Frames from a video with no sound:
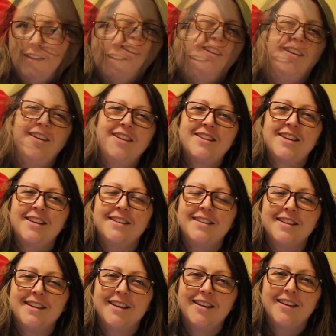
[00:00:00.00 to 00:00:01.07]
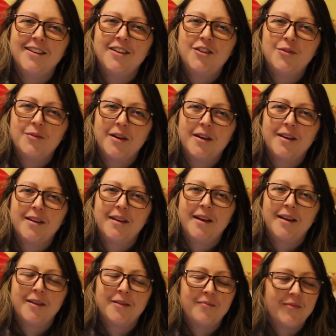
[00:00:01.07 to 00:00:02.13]
I tend to do
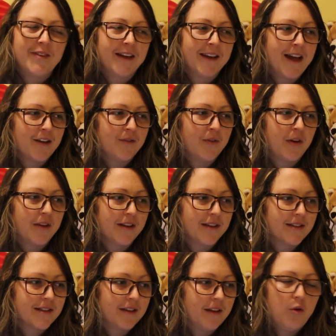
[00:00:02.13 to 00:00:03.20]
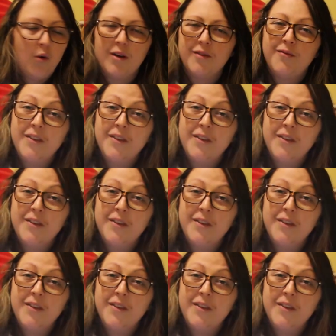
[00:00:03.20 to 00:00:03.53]
an advert that's quite